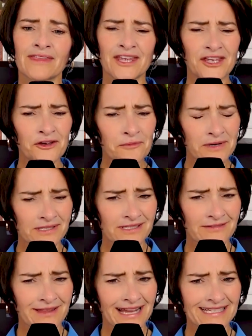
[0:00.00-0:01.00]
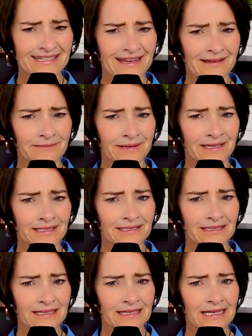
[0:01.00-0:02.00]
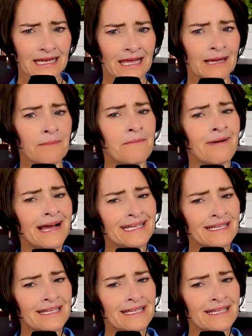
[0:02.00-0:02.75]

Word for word: The hubris of that statement, like, my